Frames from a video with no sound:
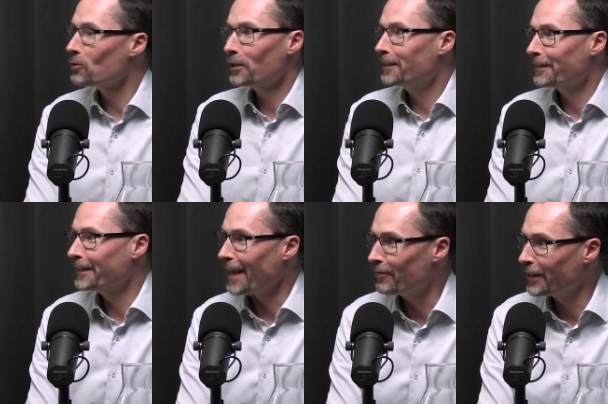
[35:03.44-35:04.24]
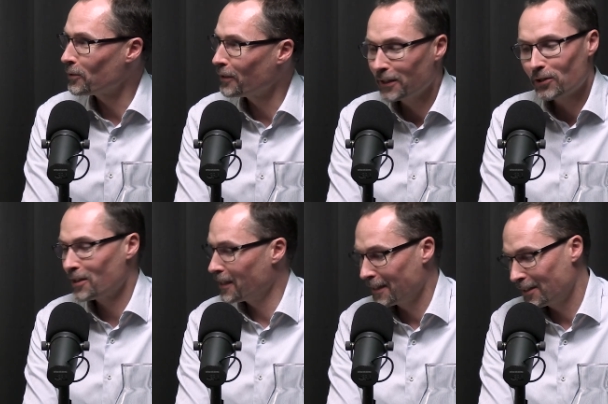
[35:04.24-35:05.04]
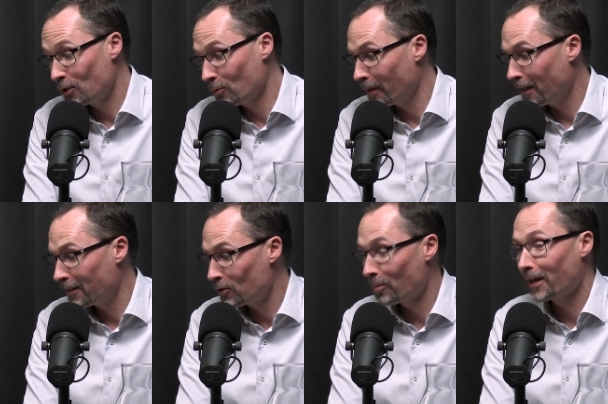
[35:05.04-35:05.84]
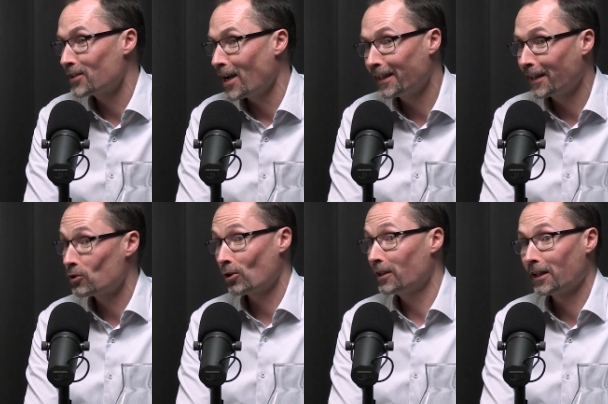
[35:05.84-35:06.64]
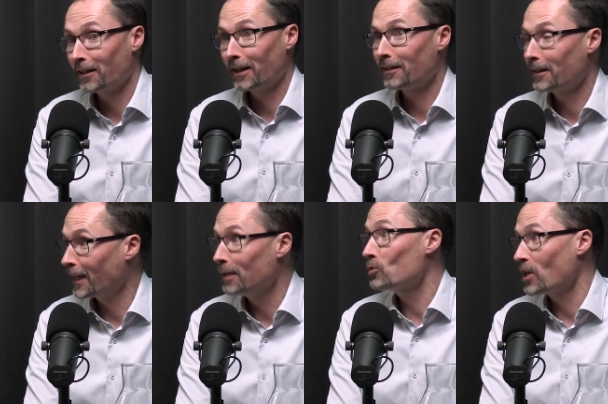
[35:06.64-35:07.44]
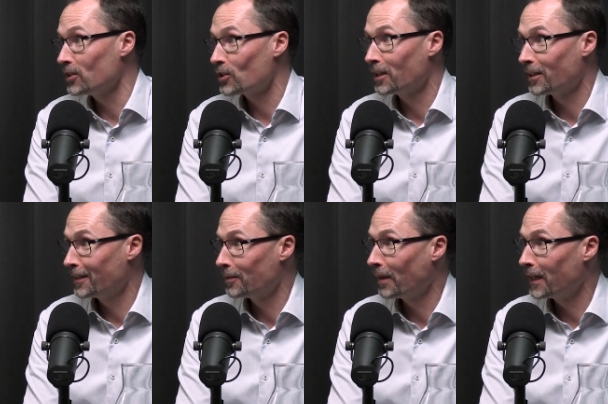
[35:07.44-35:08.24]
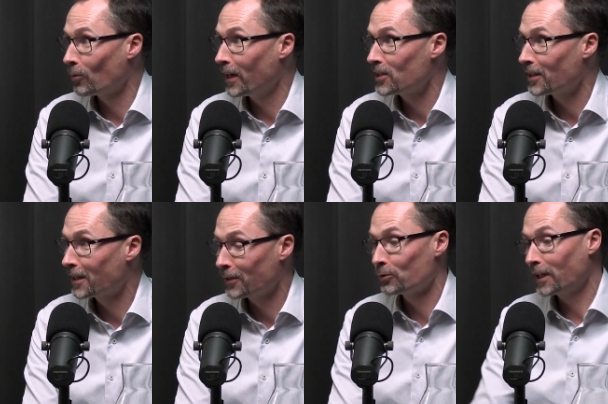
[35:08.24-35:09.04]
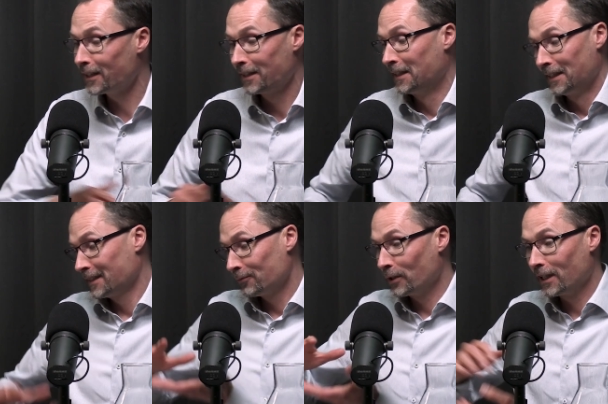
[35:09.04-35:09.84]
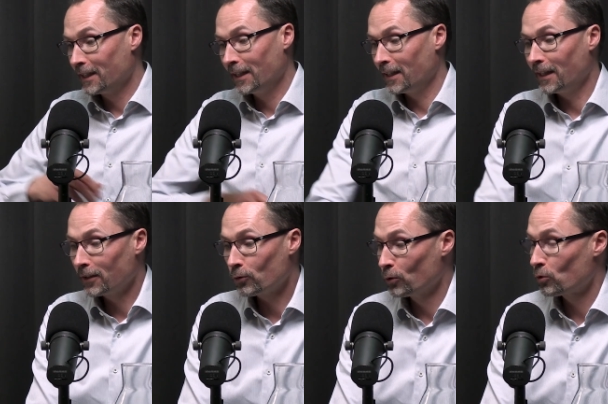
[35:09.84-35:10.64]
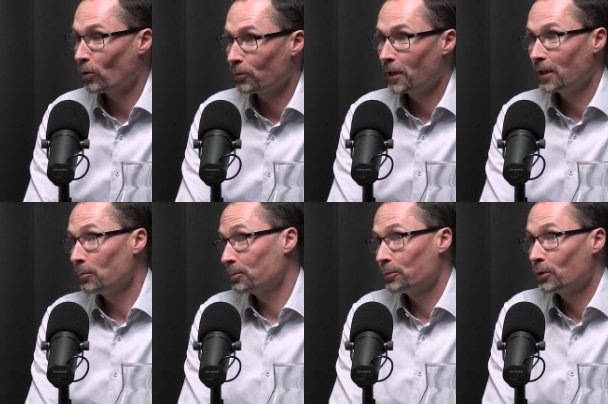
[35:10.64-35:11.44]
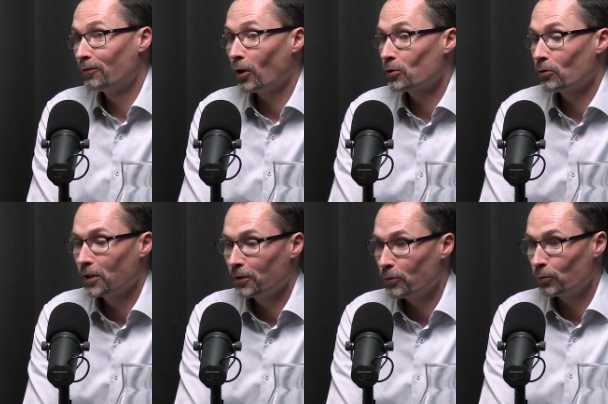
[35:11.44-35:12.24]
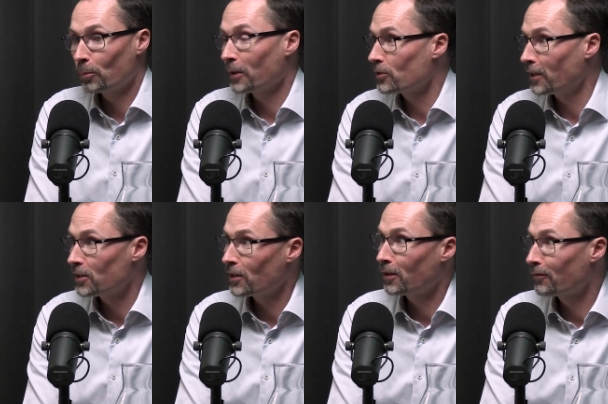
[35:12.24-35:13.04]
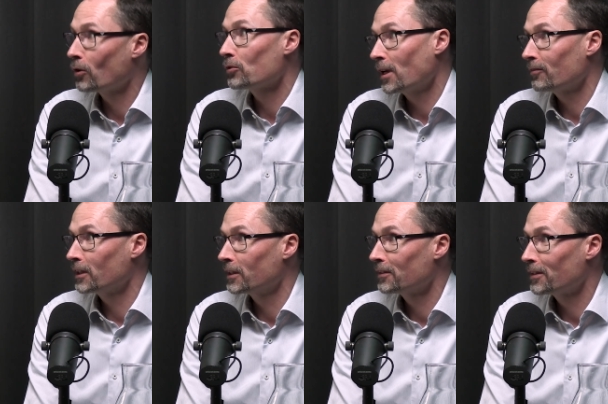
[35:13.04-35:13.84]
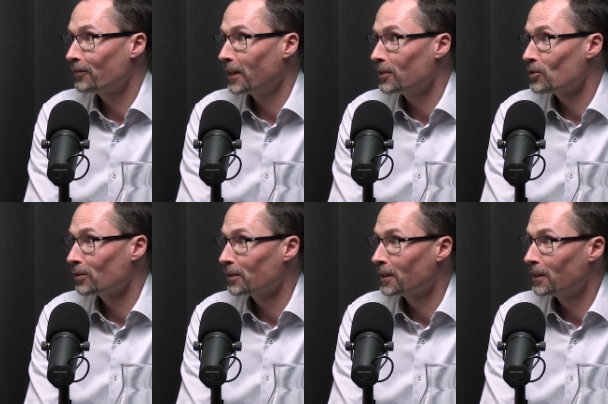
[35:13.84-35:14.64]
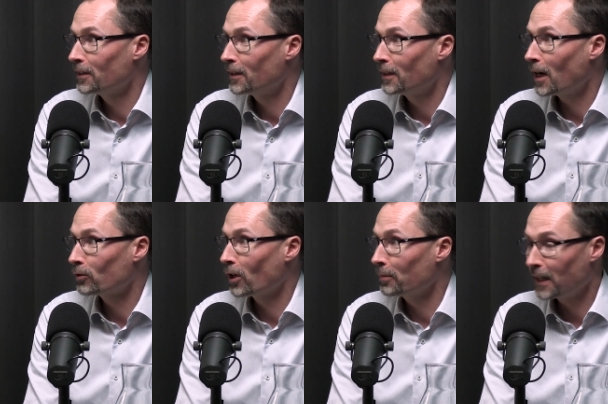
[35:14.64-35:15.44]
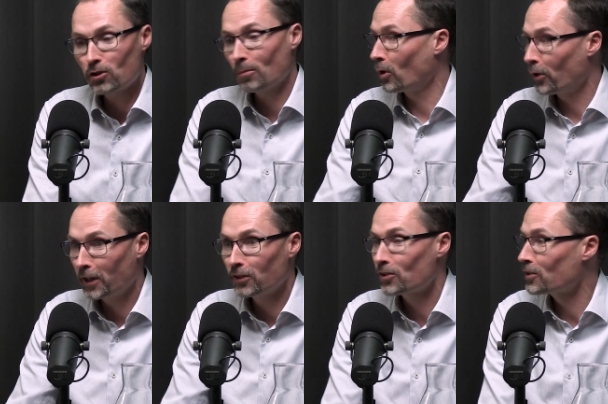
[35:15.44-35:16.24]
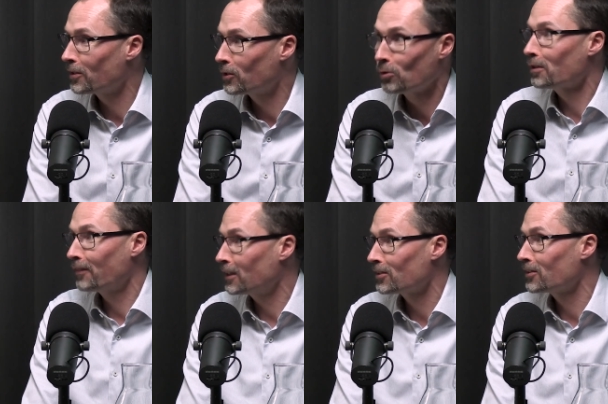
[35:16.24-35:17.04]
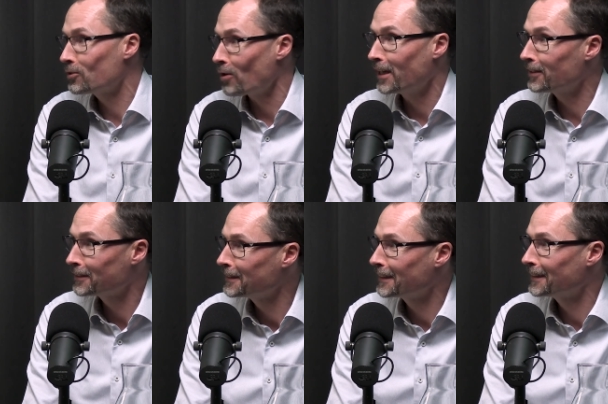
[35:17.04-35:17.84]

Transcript: into it, dive into it. It's super exciting and certainly a game changer in many ways, and it could really improve also the robustness and, of course, having the financial outcome. Get some learnings, do it, fix it, try it.